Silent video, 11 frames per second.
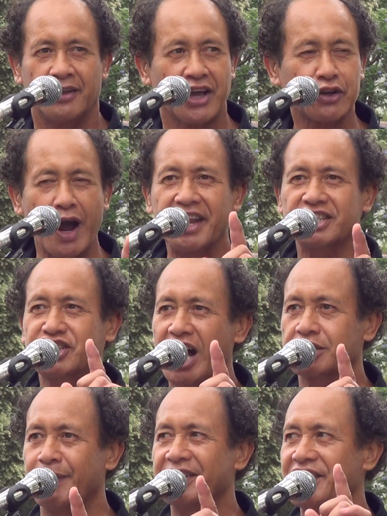The greatest
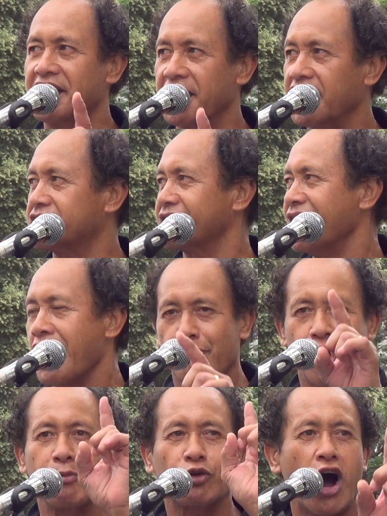judgment that is
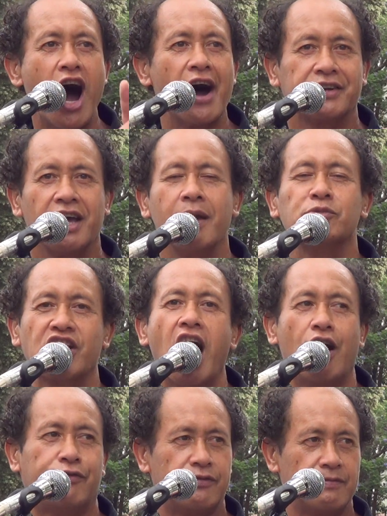from God
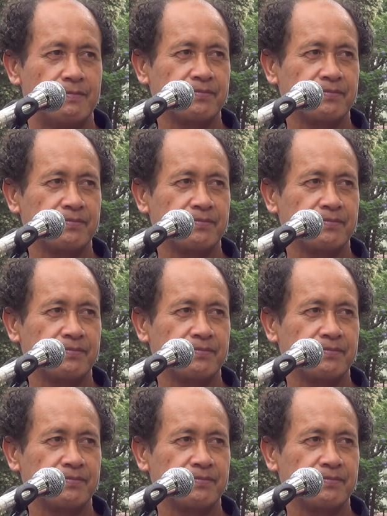himself.